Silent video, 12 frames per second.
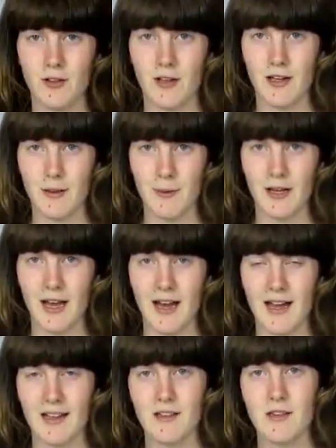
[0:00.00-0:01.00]
slightly bigger
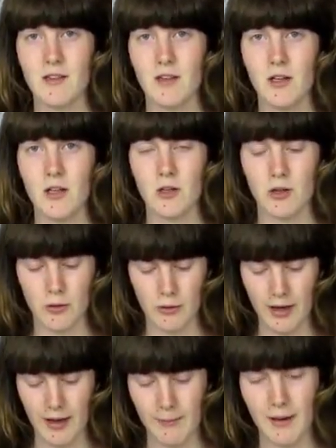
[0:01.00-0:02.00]
hands, you
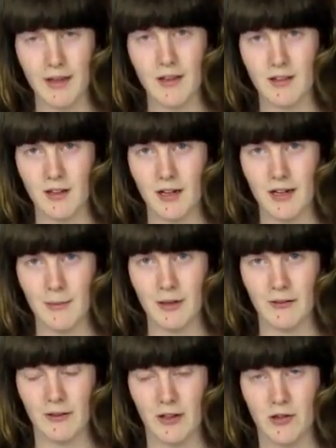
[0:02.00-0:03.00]
can make a slightly
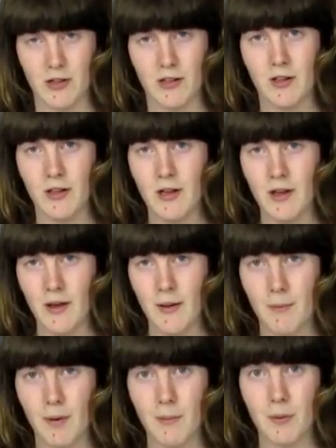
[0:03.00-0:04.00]
bigger version,
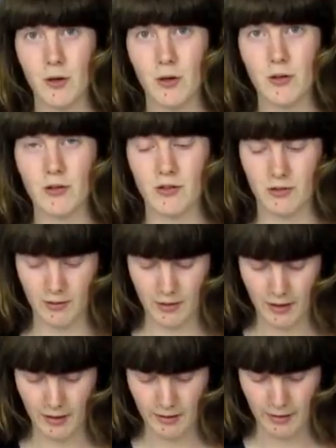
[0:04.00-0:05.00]
but because
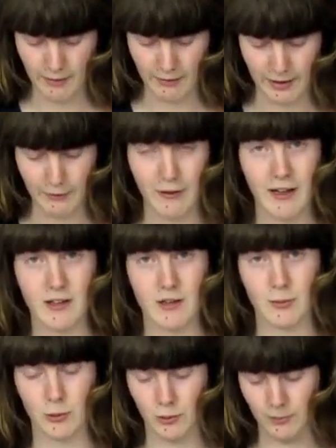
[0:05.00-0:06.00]
they're really
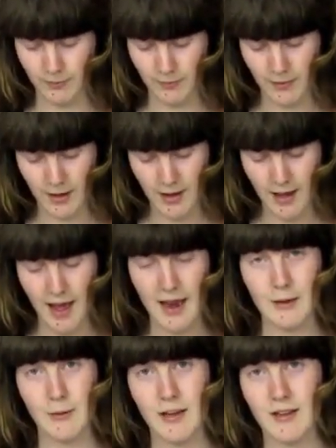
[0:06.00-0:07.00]
flexible
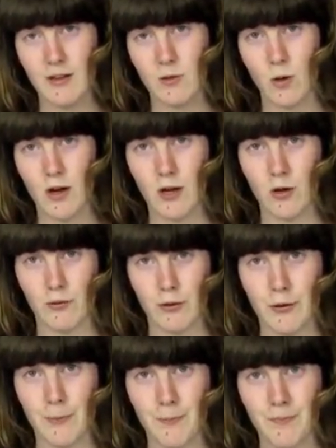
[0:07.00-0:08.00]
anyway, there's quite a lot of
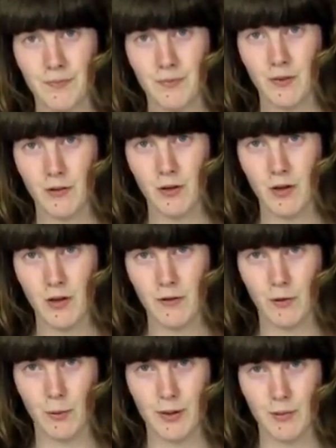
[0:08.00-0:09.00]
room
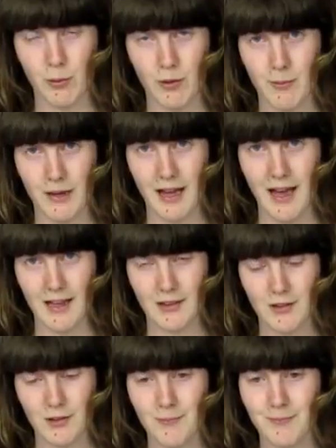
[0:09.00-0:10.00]
for people with bigger
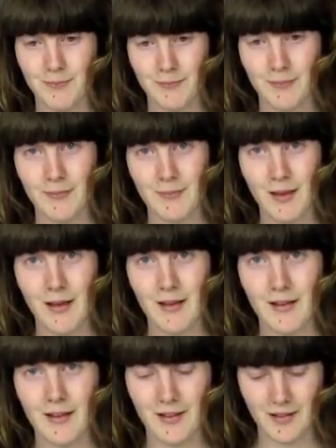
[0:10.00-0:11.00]
hands.
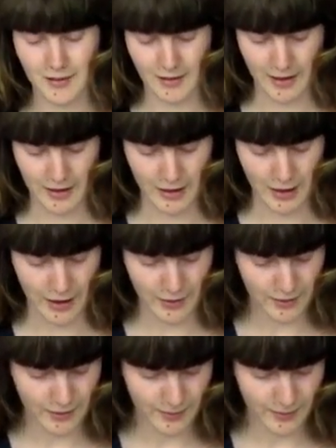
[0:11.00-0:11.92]
So there you go.